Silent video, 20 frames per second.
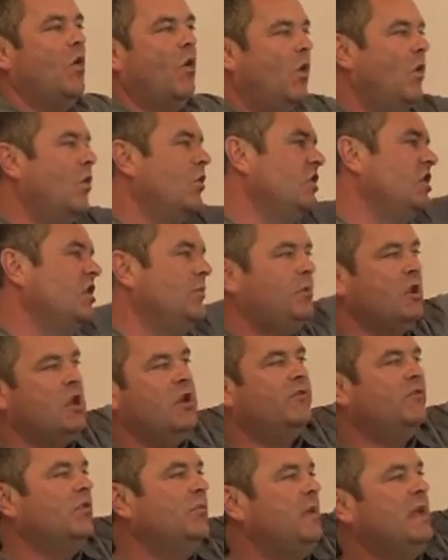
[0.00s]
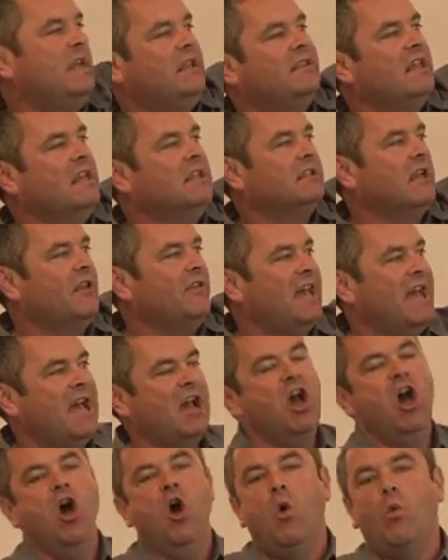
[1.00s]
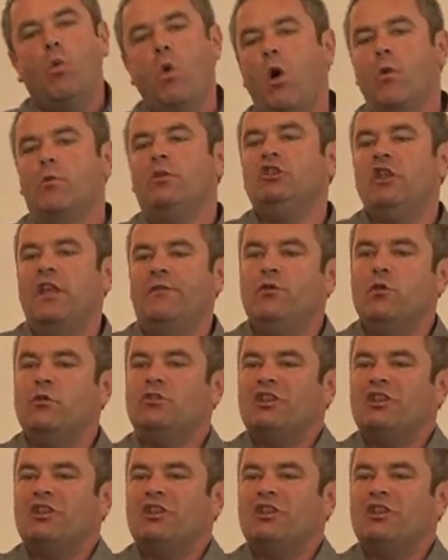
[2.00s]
all your beautiful big things like that. What would you, if you were